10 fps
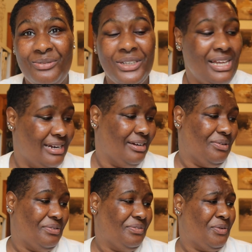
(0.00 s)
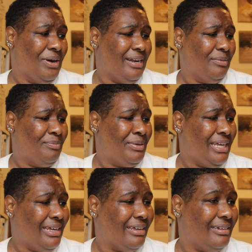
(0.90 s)
We're letting go of quite a
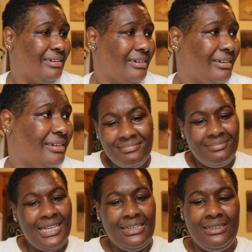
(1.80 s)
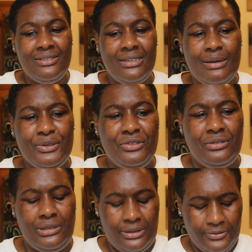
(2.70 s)
bit. That leaves an
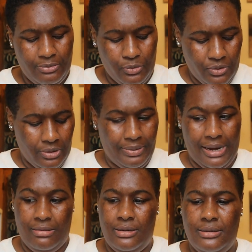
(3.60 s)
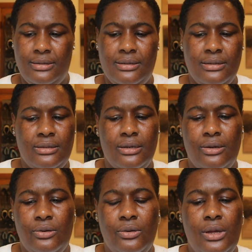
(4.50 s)
opportunity for more powders.
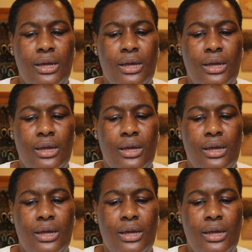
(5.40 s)
So